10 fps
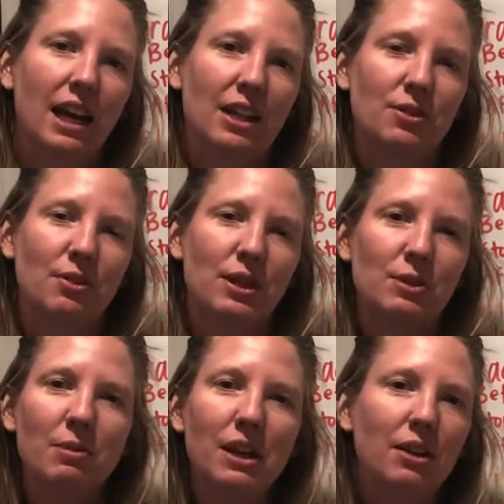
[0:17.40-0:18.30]
And so this
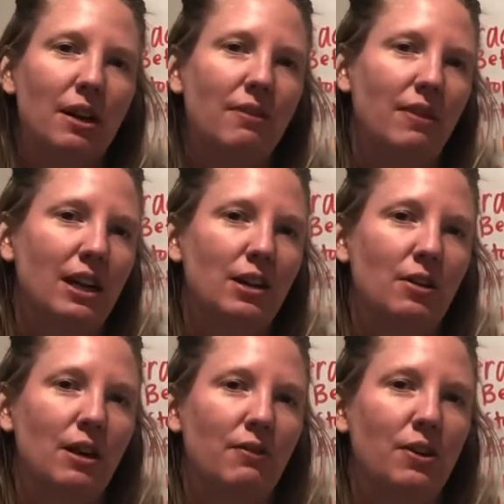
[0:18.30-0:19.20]
will be a great
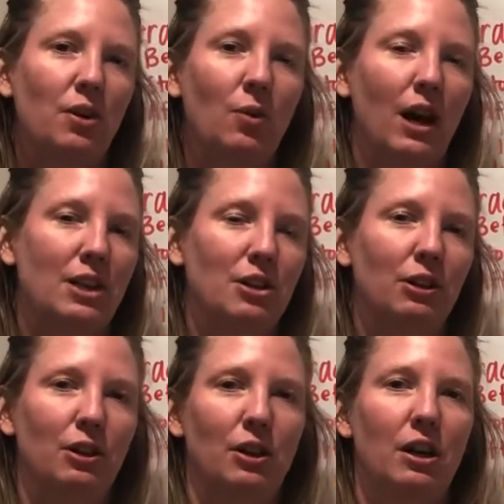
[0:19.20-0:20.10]
video if you want to
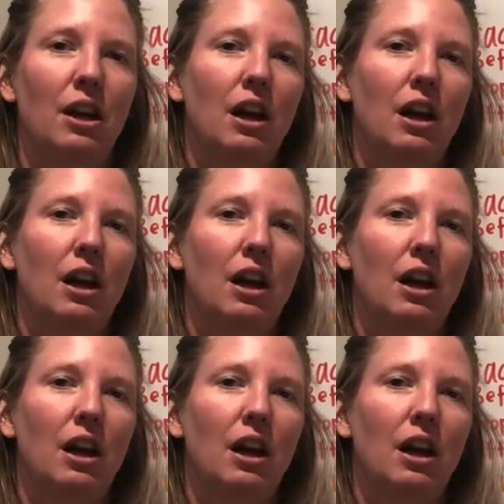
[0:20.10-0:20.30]
learn